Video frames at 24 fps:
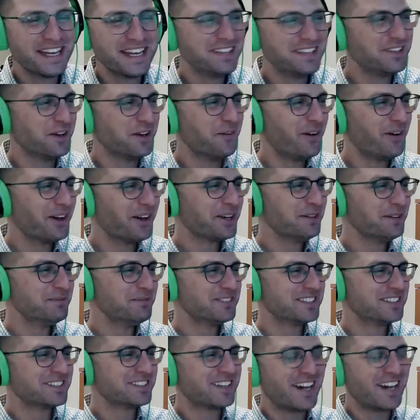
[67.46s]
and welcome
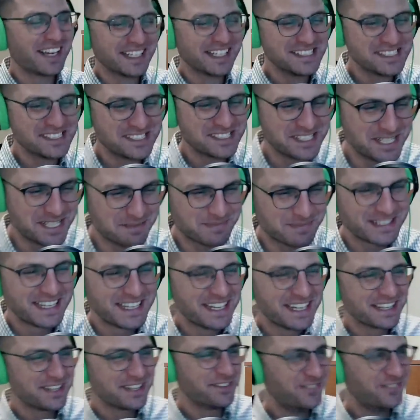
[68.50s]
to Talking Ship,
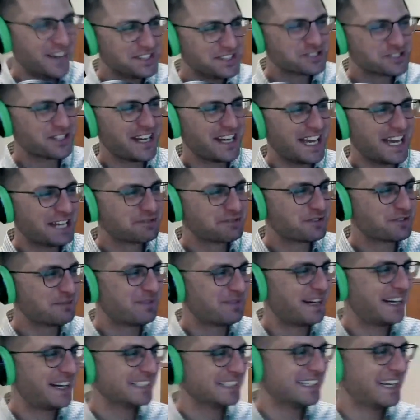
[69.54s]
the Venture Asheville
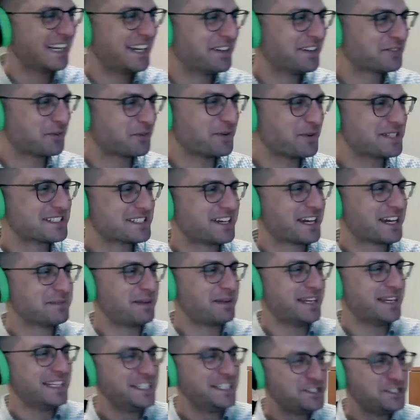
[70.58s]
podcast, where we talk
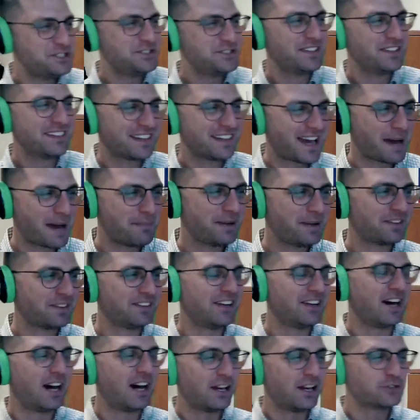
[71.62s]
about issues and topics in
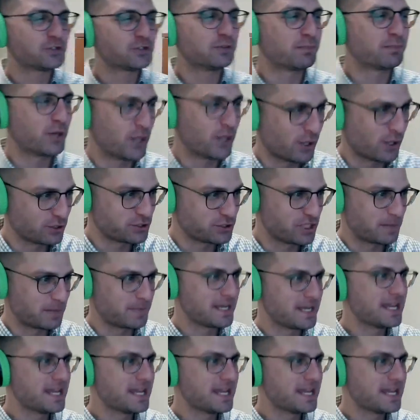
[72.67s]
entrepreneurship.